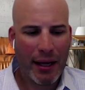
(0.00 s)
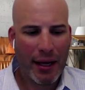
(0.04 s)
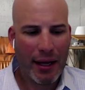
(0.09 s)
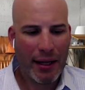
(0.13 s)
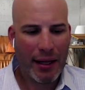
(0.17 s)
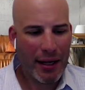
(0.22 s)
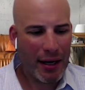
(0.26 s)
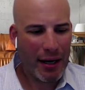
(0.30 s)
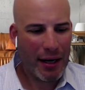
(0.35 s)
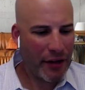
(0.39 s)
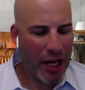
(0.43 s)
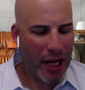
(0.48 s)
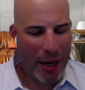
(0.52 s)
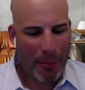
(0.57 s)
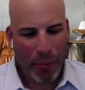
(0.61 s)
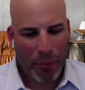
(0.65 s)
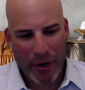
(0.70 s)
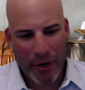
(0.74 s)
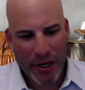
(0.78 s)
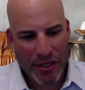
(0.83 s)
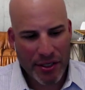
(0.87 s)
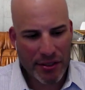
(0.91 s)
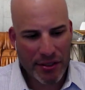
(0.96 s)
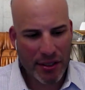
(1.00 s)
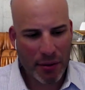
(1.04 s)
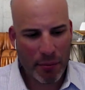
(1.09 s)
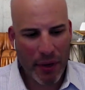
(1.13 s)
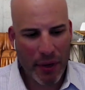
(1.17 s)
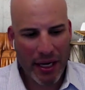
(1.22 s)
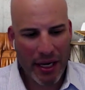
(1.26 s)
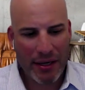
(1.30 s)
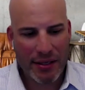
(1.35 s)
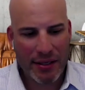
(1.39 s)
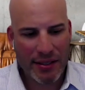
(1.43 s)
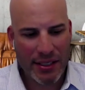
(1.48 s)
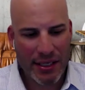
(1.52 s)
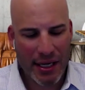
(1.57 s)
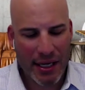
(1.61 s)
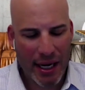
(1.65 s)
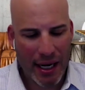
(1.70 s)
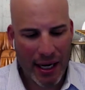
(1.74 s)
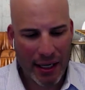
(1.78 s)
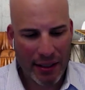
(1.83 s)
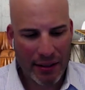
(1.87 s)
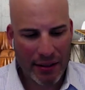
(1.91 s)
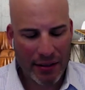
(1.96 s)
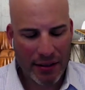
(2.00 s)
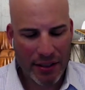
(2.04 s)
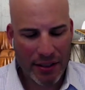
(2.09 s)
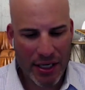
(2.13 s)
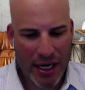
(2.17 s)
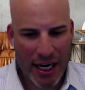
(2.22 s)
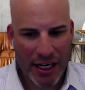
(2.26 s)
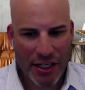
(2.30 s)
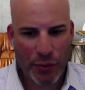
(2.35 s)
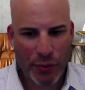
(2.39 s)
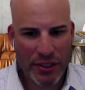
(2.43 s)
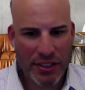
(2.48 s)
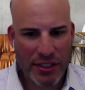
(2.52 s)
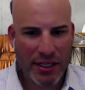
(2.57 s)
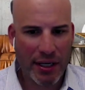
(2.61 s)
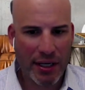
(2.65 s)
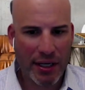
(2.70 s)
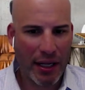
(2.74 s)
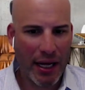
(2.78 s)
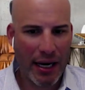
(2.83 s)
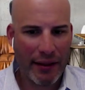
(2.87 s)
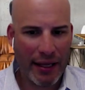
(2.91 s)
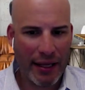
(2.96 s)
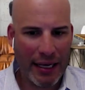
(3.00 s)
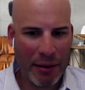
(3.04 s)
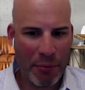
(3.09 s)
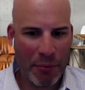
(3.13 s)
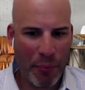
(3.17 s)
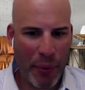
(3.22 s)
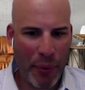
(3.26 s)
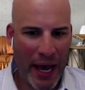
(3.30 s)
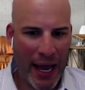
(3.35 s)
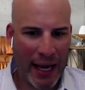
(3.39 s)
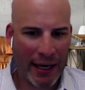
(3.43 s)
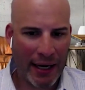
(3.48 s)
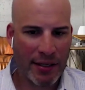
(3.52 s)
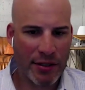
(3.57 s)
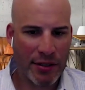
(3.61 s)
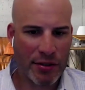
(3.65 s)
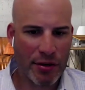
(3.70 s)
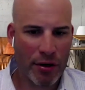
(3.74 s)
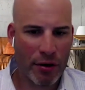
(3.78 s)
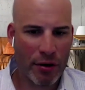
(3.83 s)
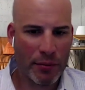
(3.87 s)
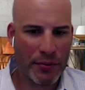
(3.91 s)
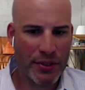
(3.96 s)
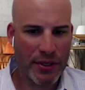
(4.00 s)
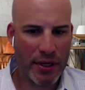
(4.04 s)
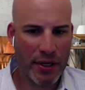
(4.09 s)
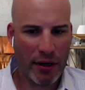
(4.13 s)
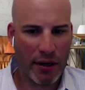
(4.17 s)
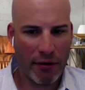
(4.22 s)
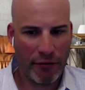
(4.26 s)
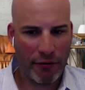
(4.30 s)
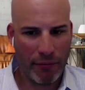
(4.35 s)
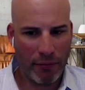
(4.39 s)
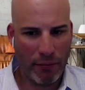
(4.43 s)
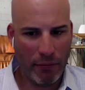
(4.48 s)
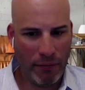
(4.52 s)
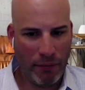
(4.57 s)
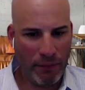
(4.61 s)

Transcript: And then on the operations and maintenance side, Josh, we see a lot of the impact in terms of